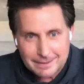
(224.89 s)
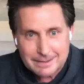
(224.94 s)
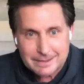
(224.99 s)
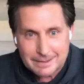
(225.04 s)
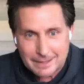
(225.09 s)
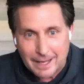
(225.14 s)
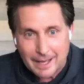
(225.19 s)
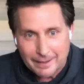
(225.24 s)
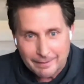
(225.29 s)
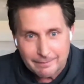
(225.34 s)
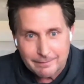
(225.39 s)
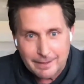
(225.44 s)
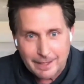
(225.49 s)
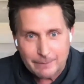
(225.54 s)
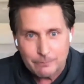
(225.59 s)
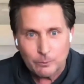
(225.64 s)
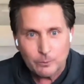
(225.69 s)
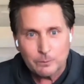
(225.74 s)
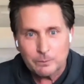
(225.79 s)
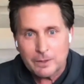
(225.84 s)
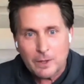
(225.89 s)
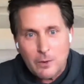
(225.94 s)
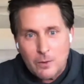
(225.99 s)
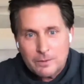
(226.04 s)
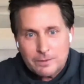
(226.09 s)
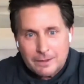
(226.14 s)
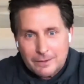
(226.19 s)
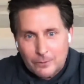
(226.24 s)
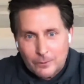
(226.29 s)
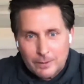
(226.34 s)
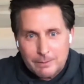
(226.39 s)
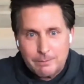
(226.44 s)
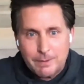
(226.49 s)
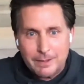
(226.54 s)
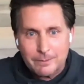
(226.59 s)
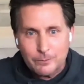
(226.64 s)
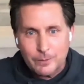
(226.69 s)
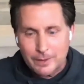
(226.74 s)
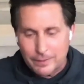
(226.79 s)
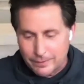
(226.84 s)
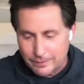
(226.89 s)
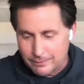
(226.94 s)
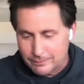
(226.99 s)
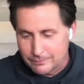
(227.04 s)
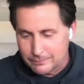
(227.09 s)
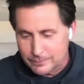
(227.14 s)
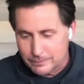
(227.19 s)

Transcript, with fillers: instead, and we'll coat the cornbread with